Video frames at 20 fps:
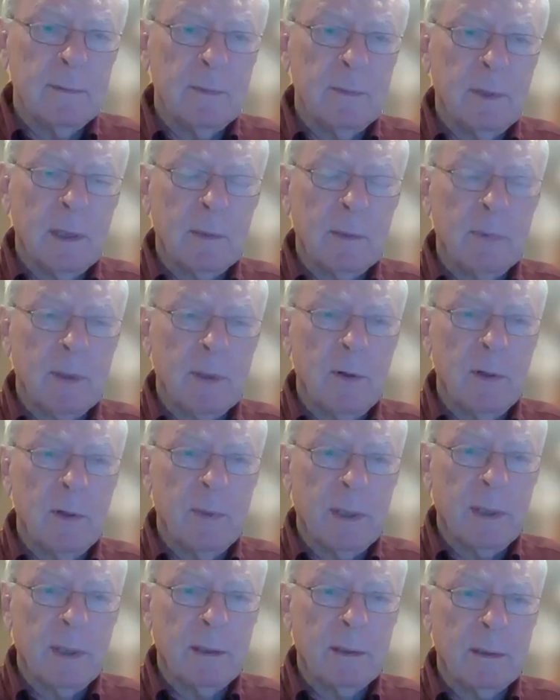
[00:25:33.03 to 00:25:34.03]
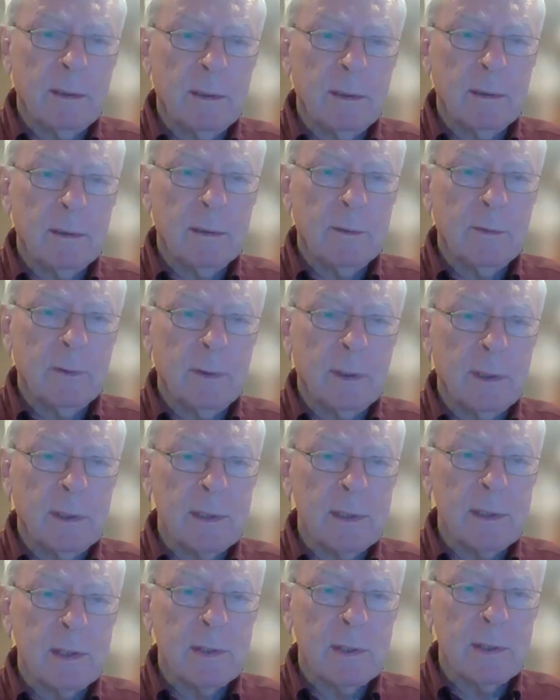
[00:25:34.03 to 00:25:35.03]
Mark McCormick
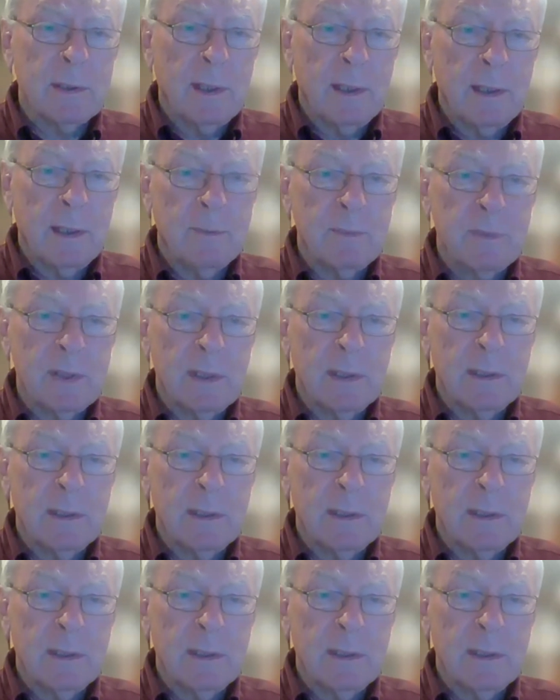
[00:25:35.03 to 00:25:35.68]
organization, IMG,